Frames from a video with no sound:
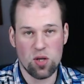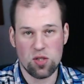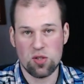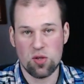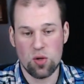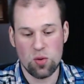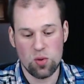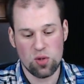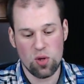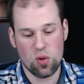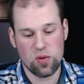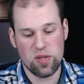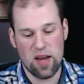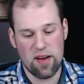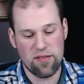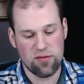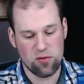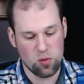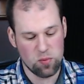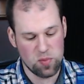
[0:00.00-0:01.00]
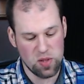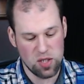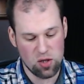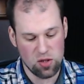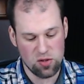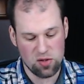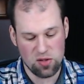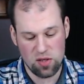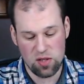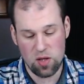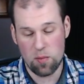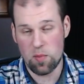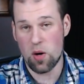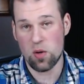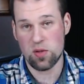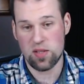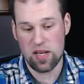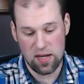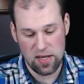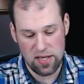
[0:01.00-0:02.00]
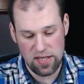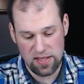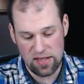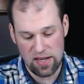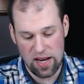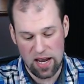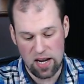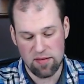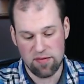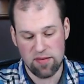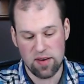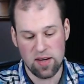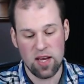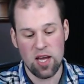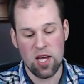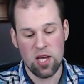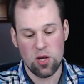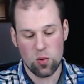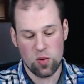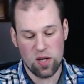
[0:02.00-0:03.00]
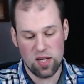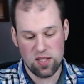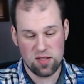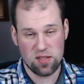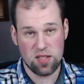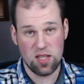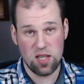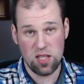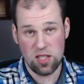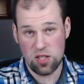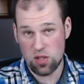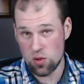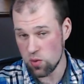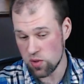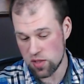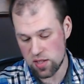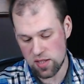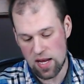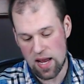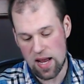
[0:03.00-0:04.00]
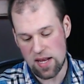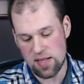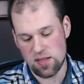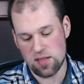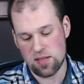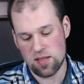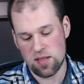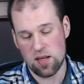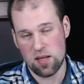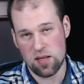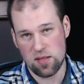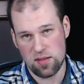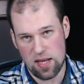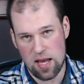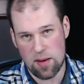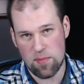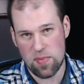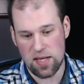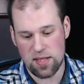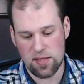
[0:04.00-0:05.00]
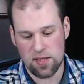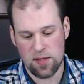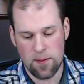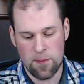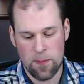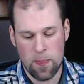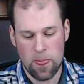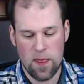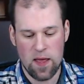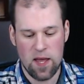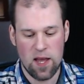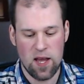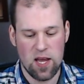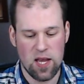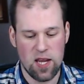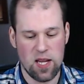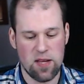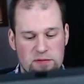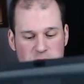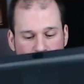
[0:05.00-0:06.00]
so you don't have to be concerned about hitting anything. You can still use it as a tablet, and if you